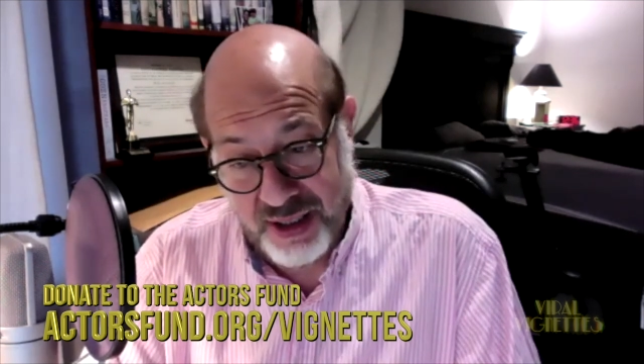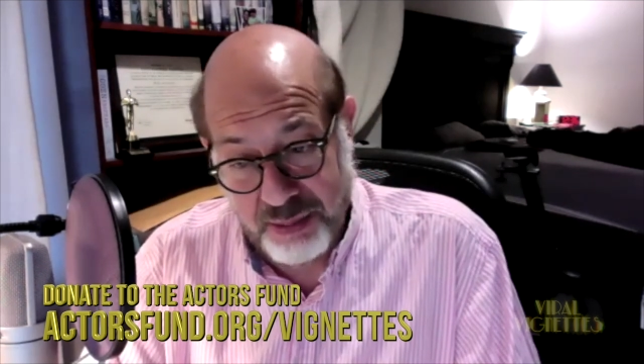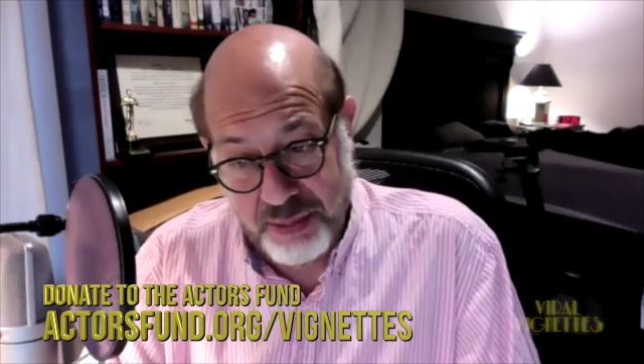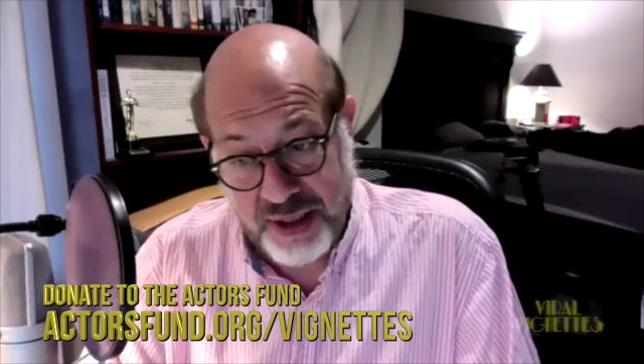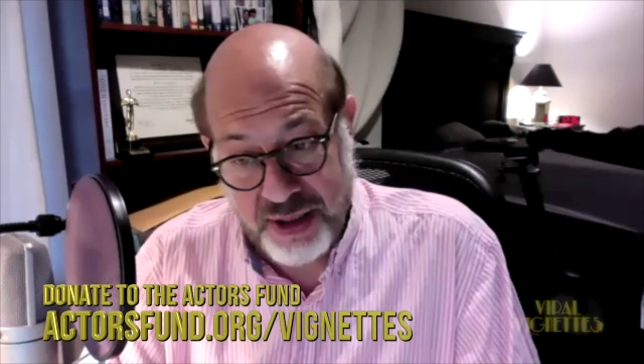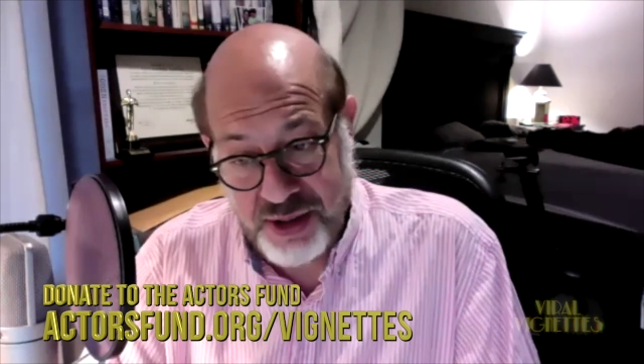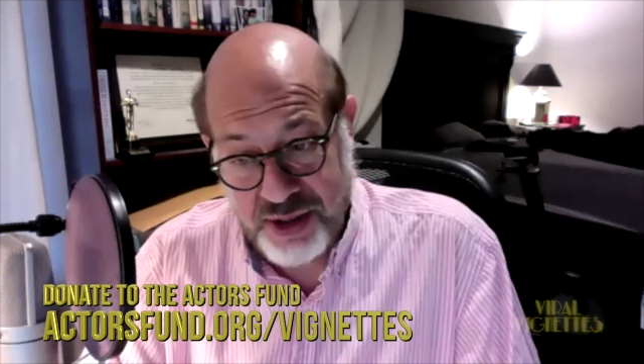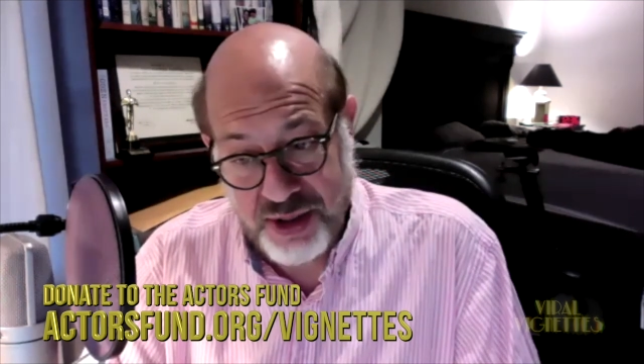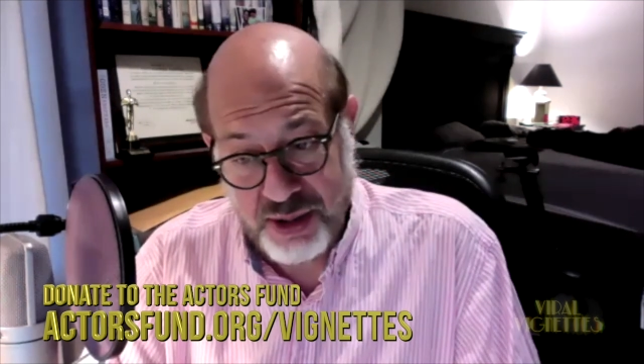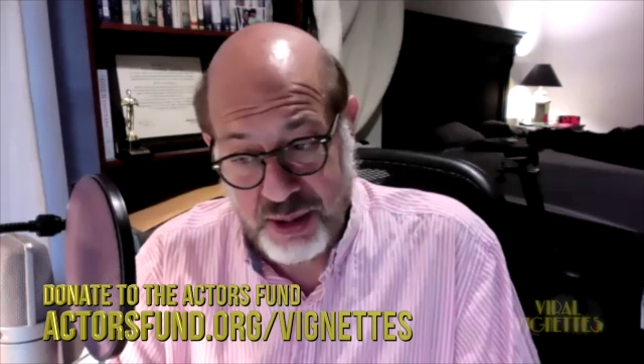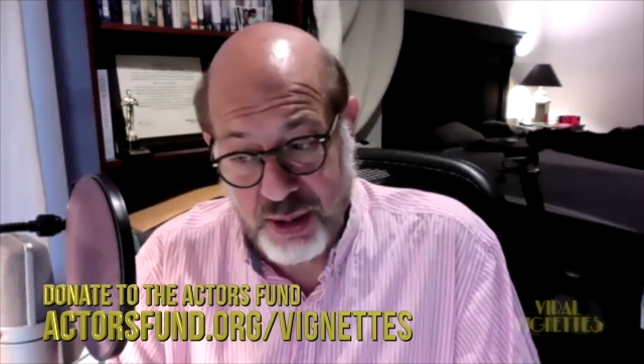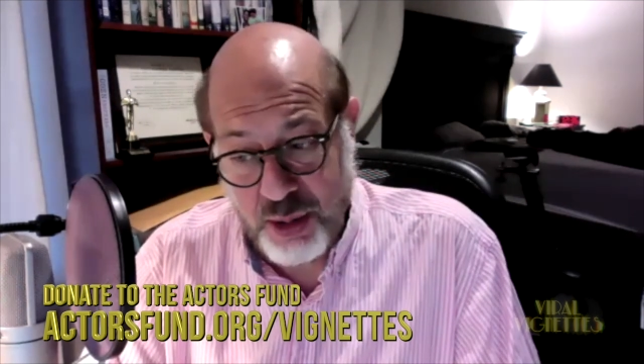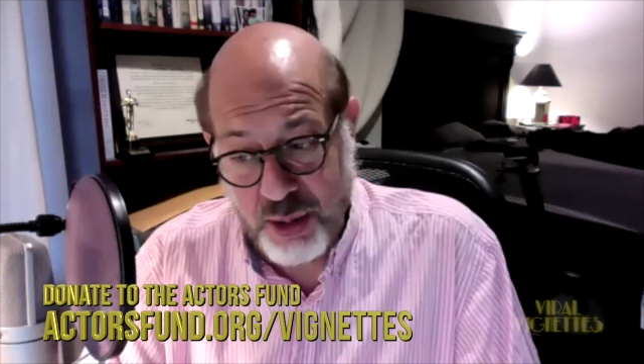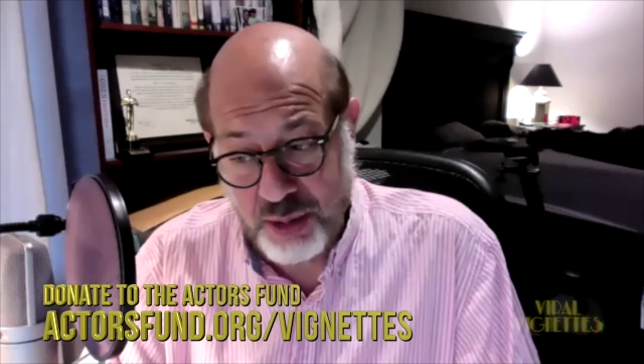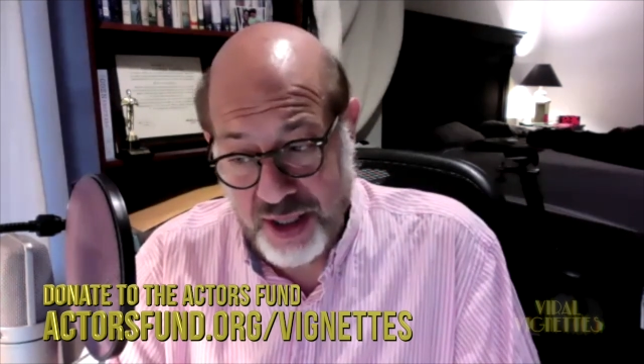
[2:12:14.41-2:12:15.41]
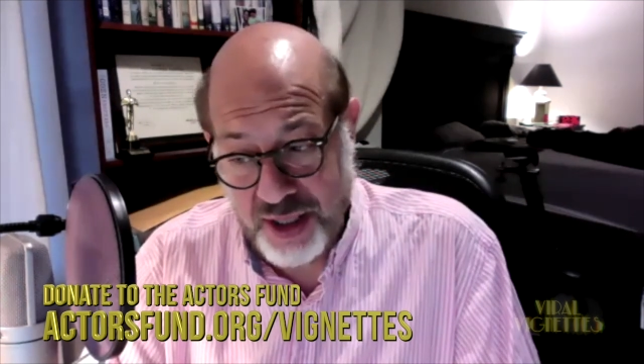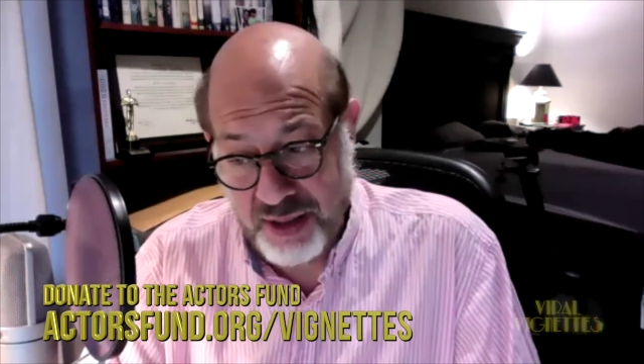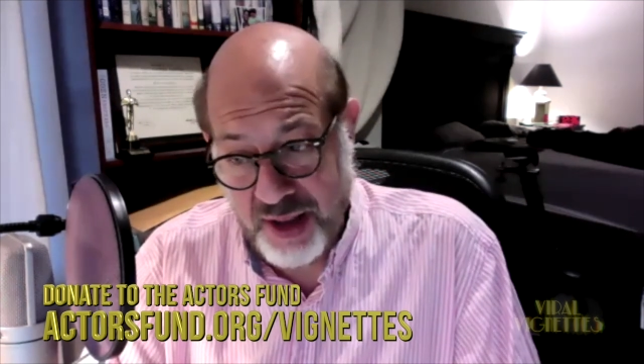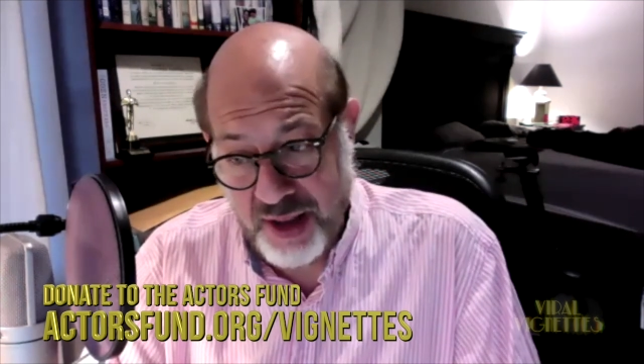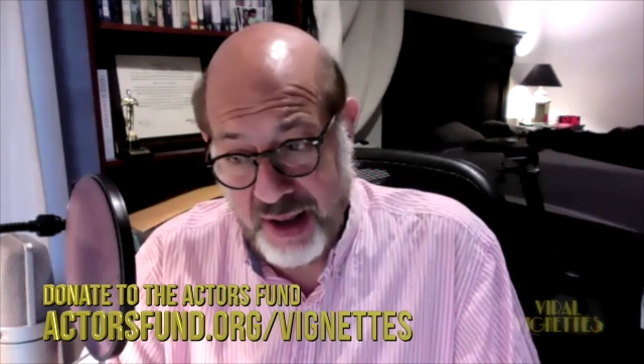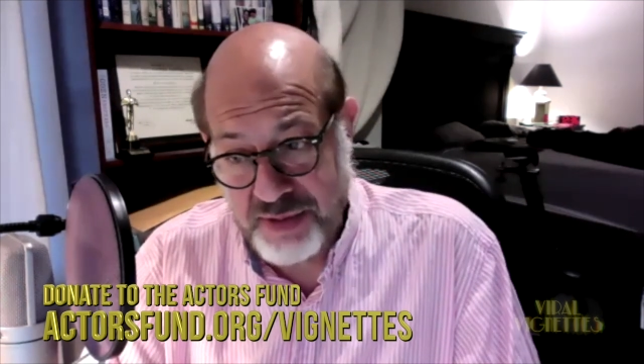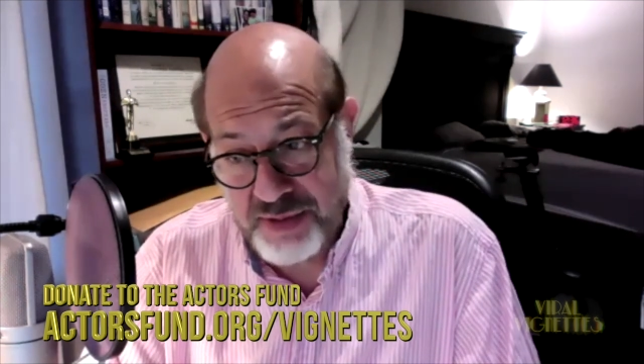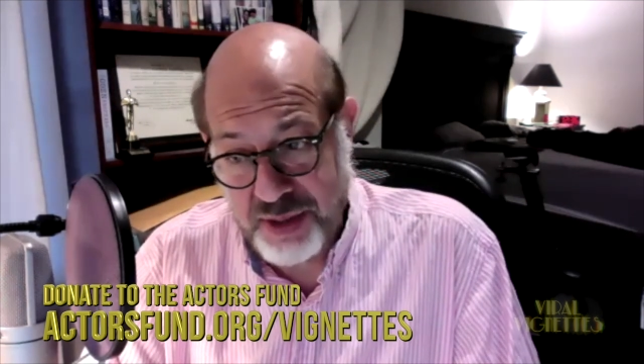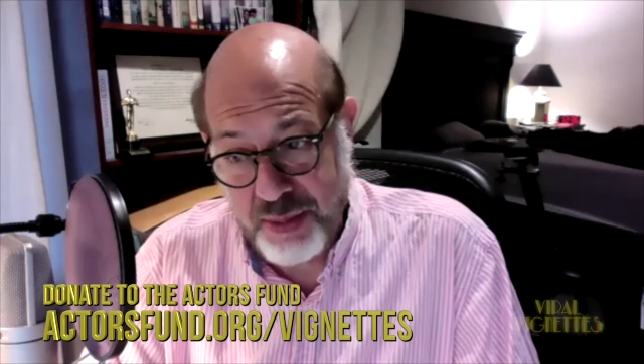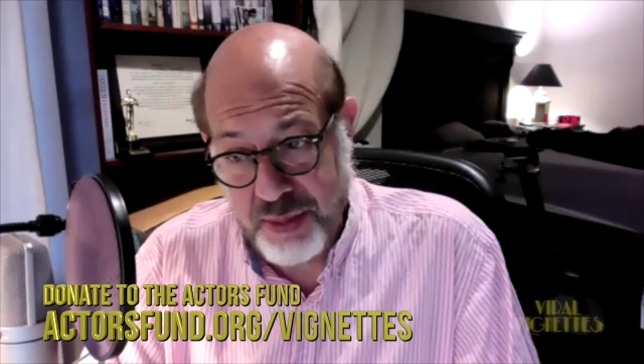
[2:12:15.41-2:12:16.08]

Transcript: because they're lonely and they have some